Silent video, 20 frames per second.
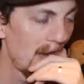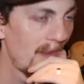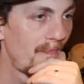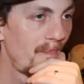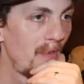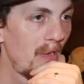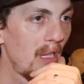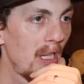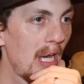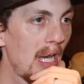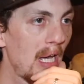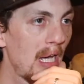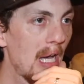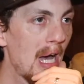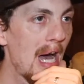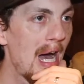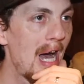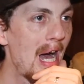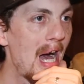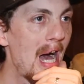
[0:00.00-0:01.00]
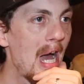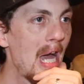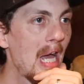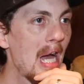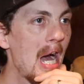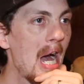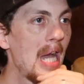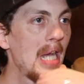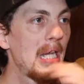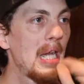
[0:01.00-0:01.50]
feel like
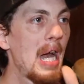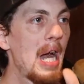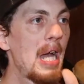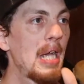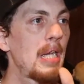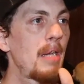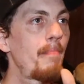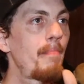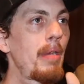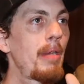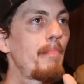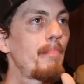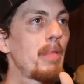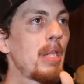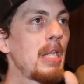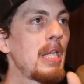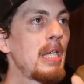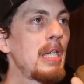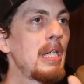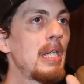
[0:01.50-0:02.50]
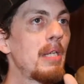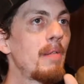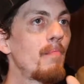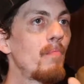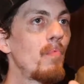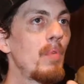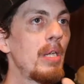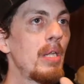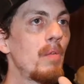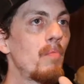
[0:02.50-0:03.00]
I can be pleased
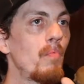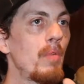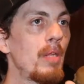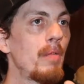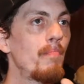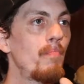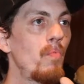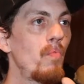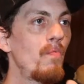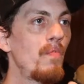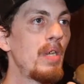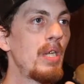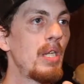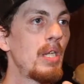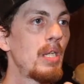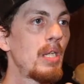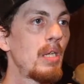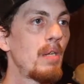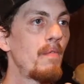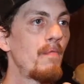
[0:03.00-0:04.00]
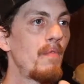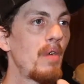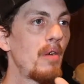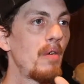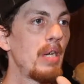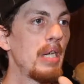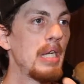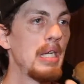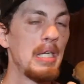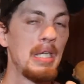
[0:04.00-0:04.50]
with movies
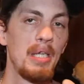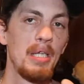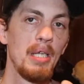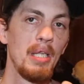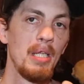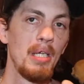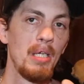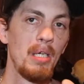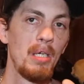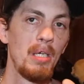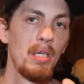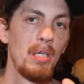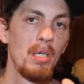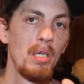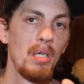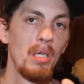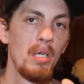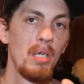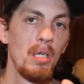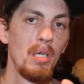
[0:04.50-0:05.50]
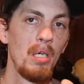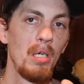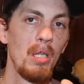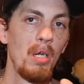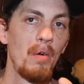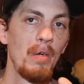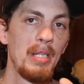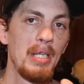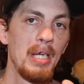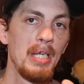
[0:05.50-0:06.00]
very easily. You
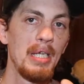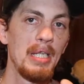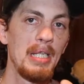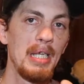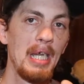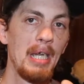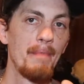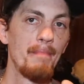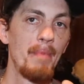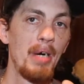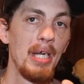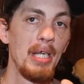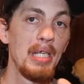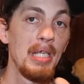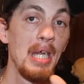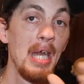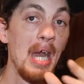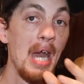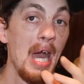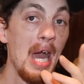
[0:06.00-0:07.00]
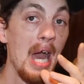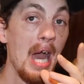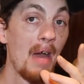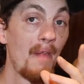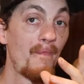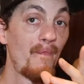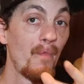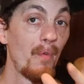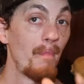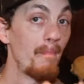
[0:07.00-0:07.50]
know, it doesn't take much.
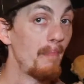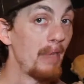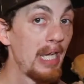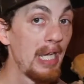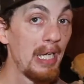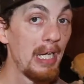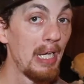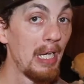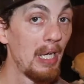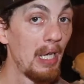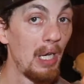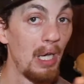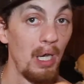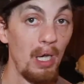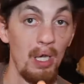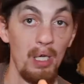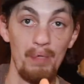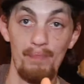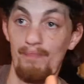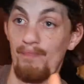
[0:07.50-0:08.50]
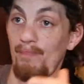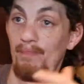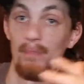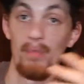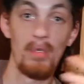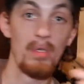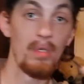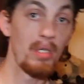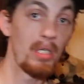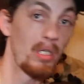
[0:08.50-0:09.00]
And for me,
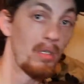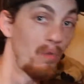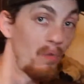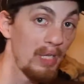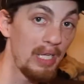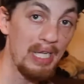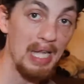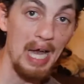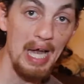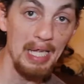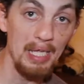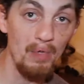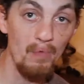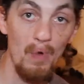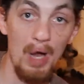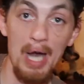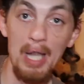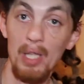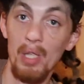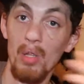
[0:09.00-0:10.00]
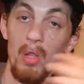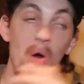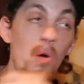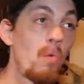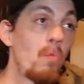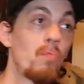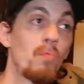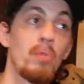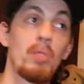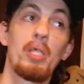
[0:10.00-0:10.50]
Suicide Squad
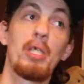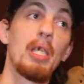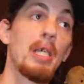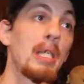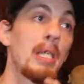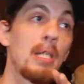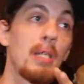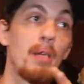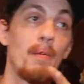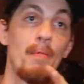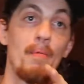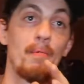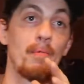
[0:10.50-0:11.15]
alone, just